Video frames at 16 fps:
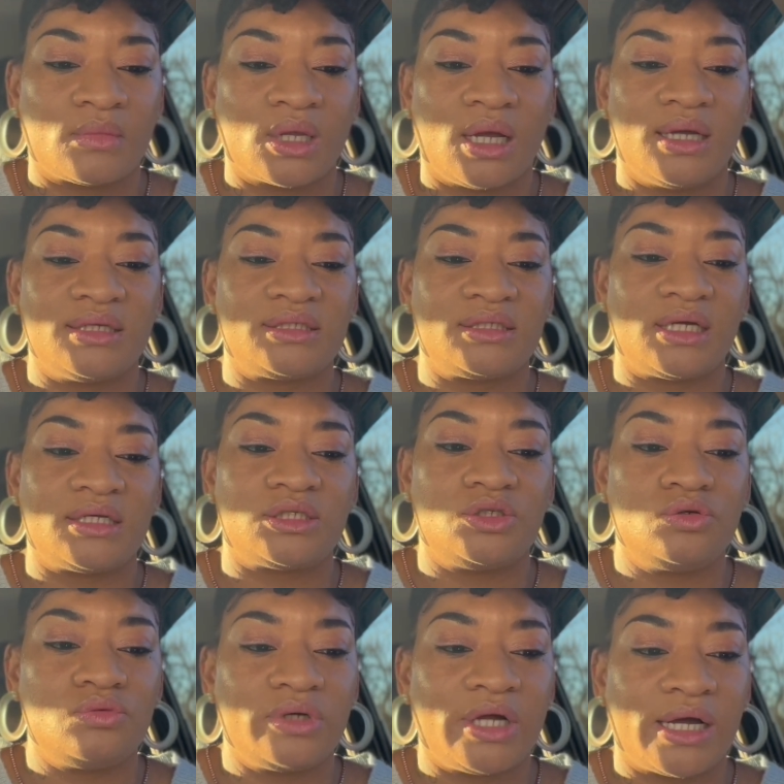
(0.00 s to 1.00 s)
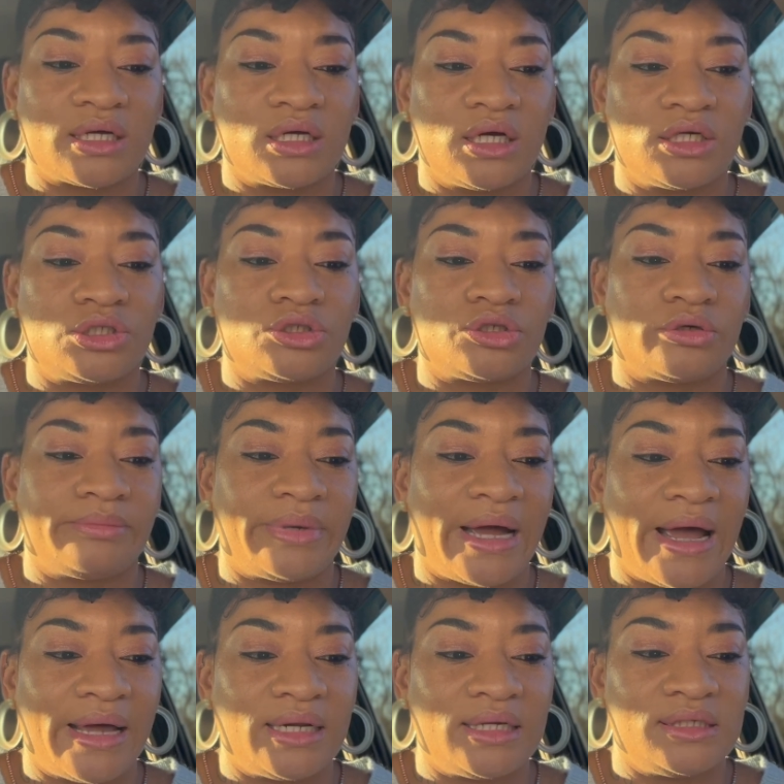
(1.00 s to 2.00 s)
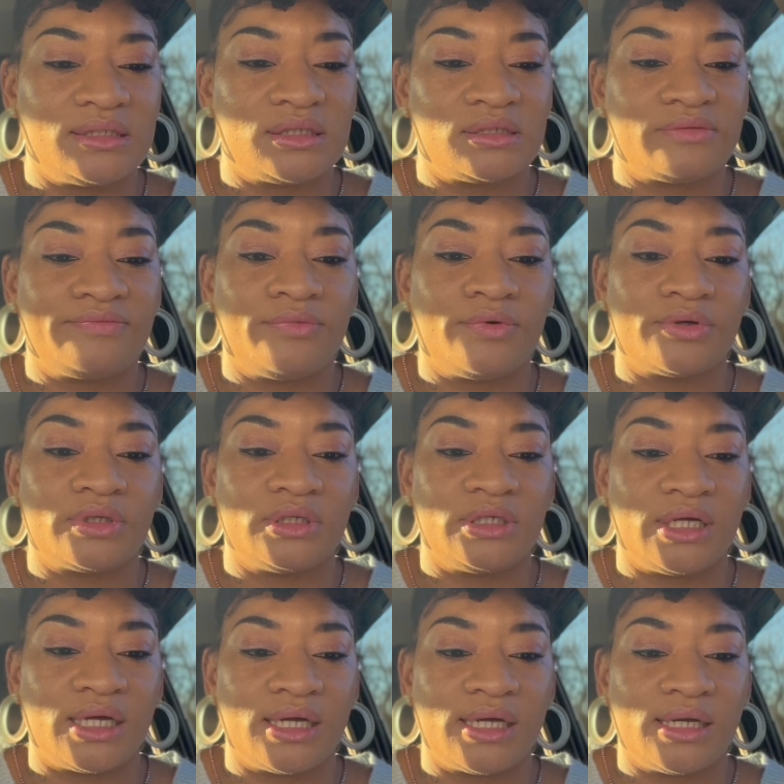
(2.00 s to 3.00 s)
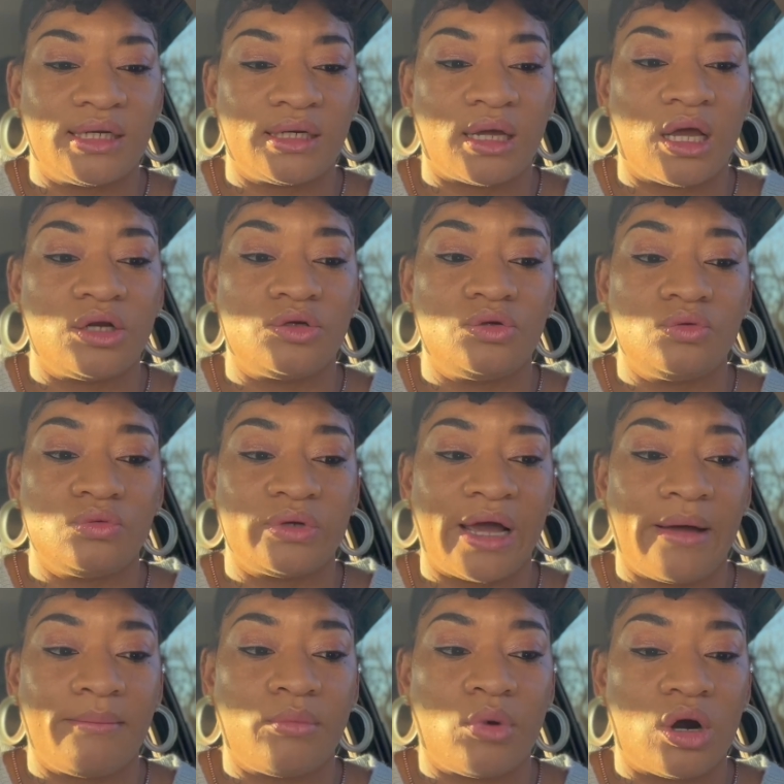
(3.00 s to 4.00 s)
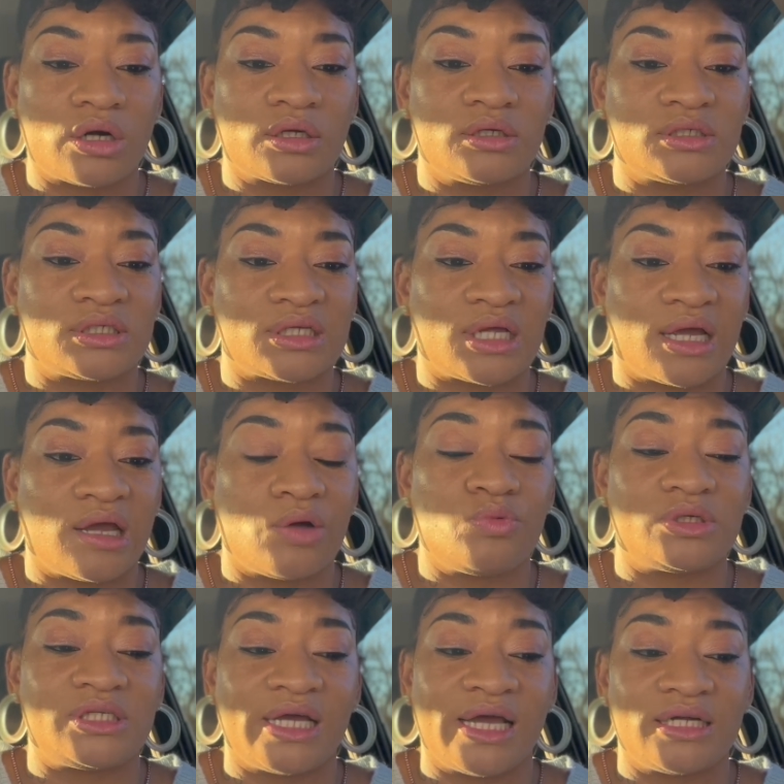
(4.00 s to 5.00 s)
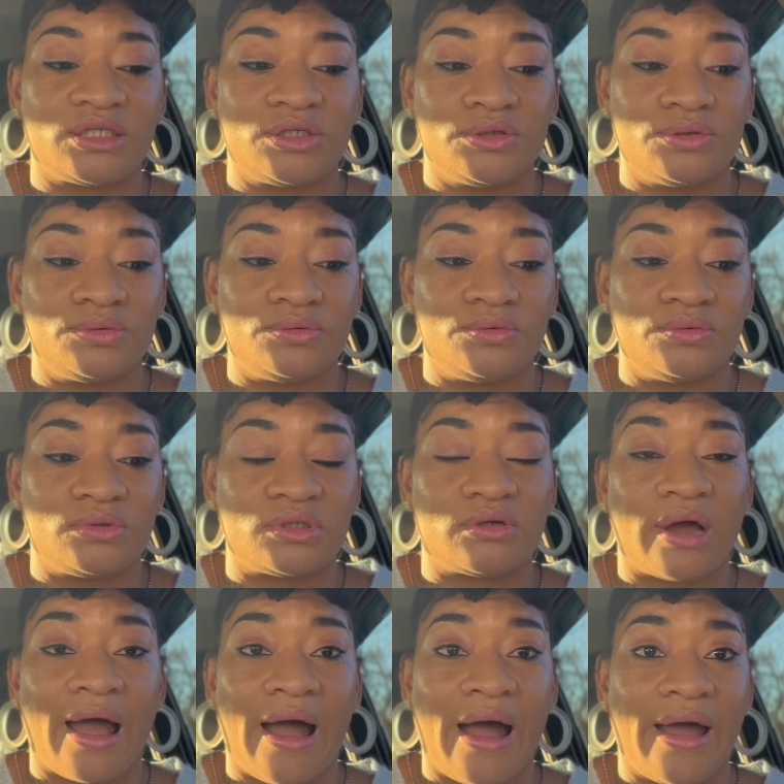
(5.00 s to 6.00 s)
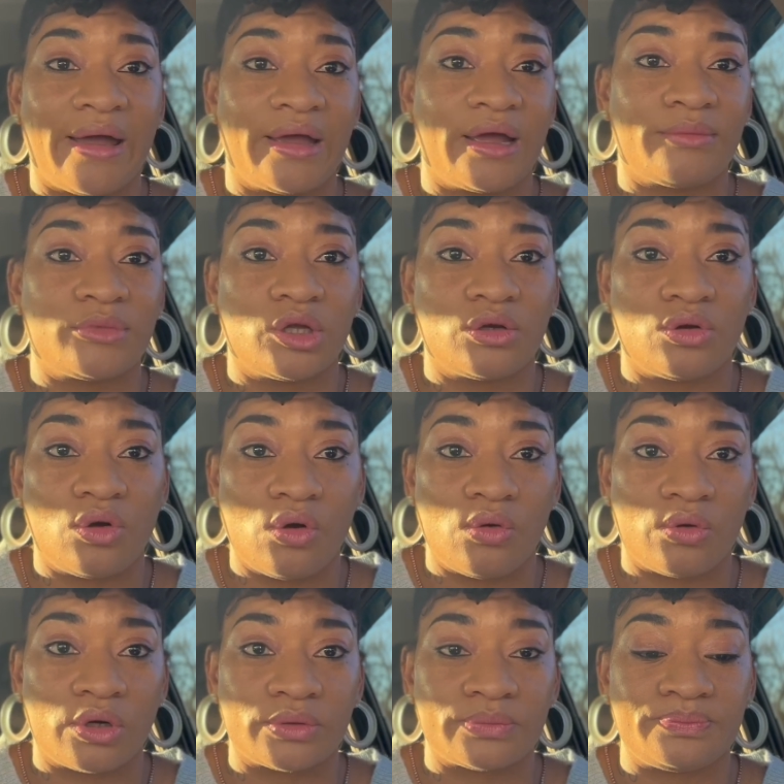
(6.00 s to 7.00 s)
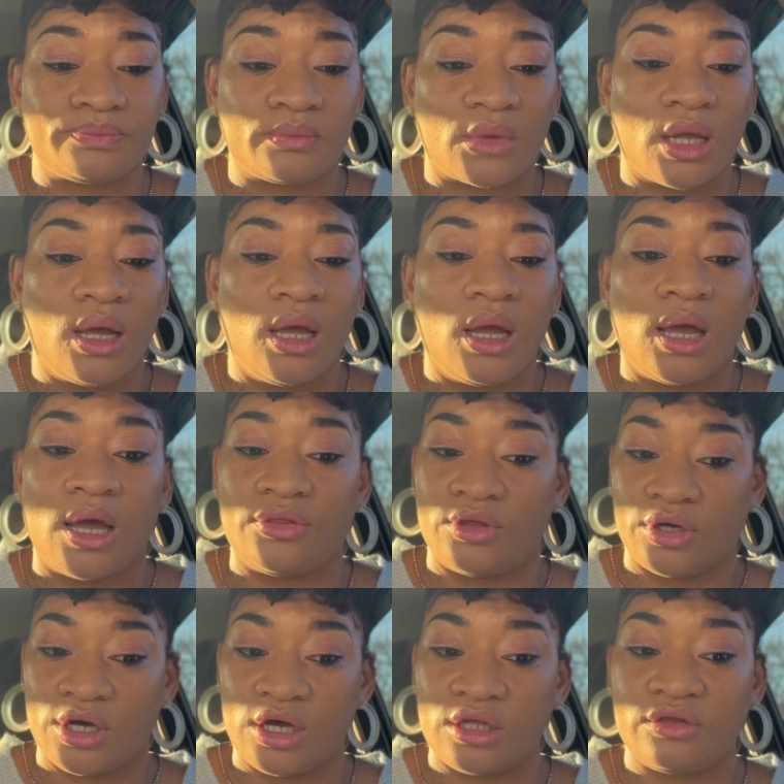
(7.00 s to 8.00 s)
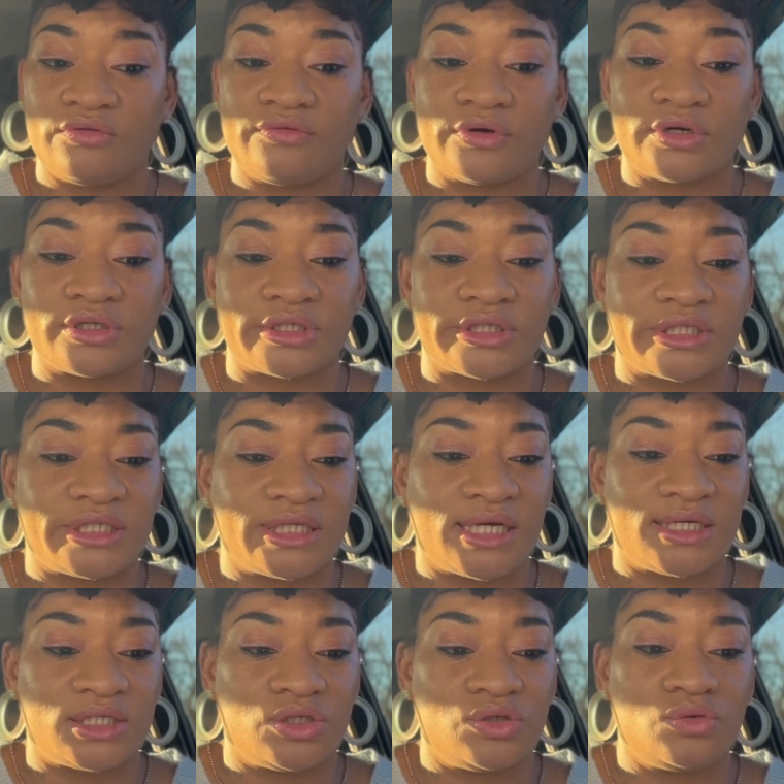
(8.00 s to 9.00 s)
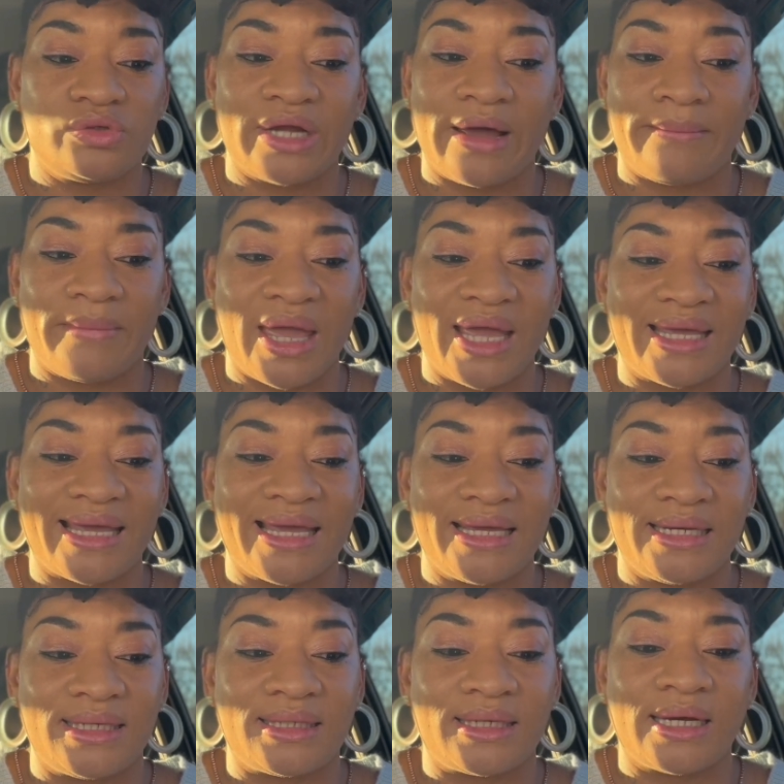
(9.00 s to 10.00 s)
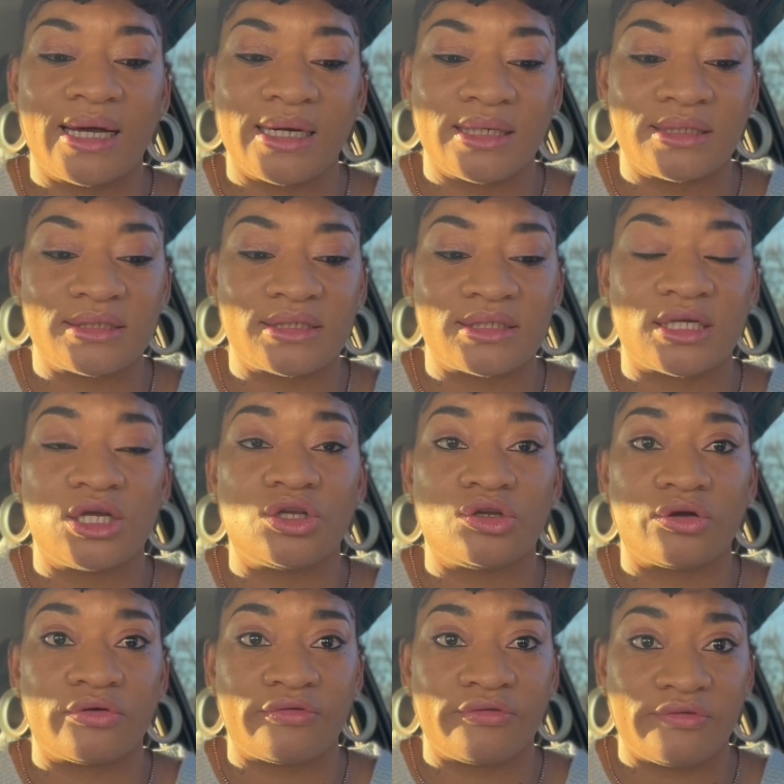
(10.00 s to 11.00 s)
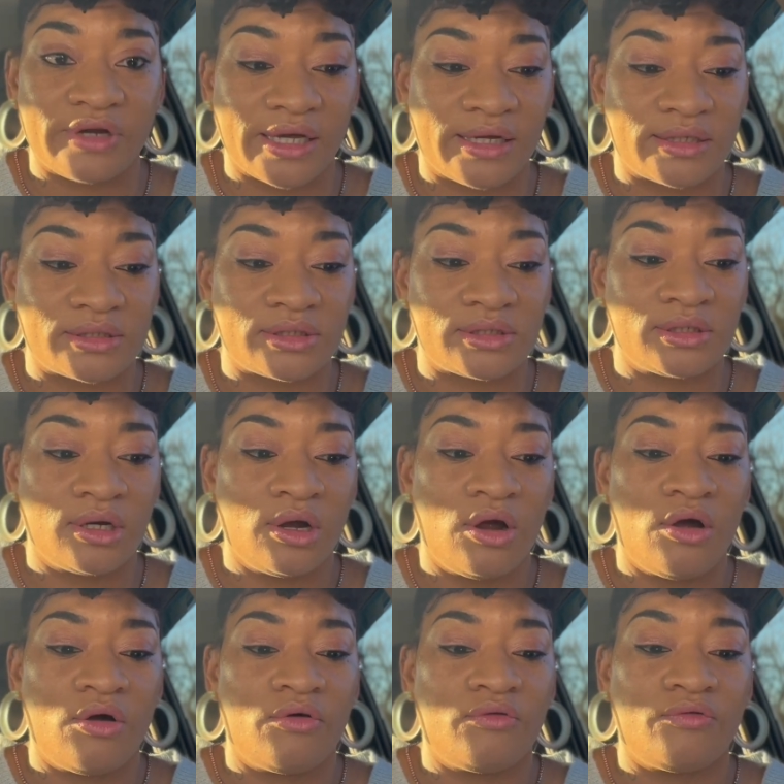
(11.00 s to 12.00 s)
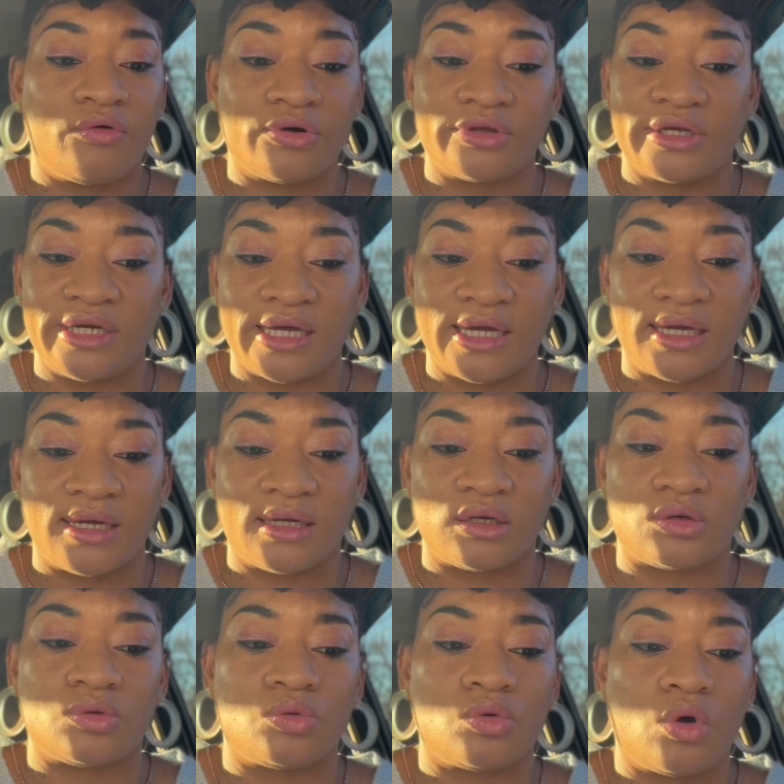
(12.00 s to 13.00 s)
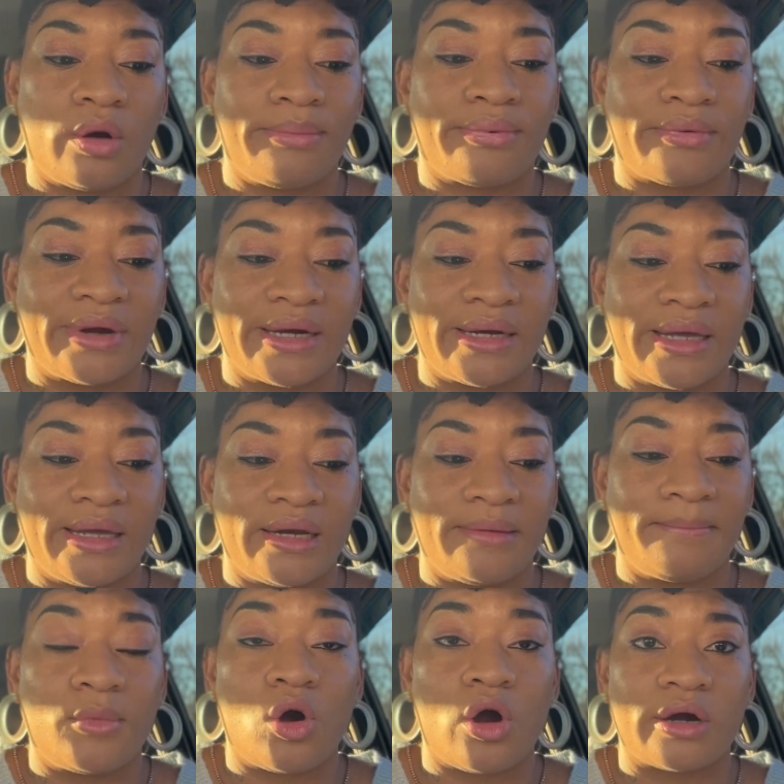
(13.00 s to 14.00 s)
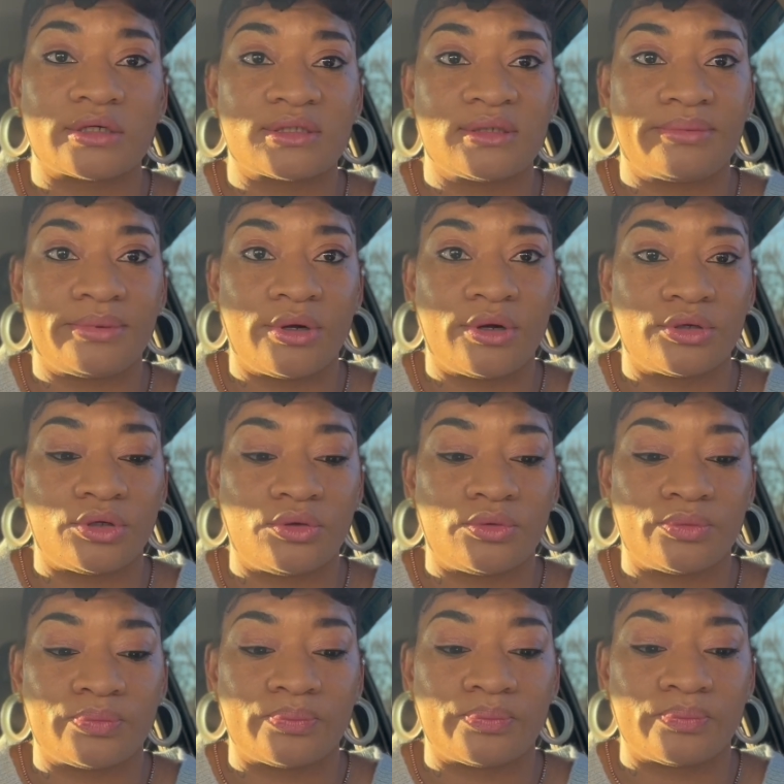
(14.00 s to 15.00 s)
It says, do not cut your bodies for the dead, and do not mark your skin with tattoos. I am the Lord. And the other version says, do not make any cuttings in your flesh for the dead, nor print any marks upon you.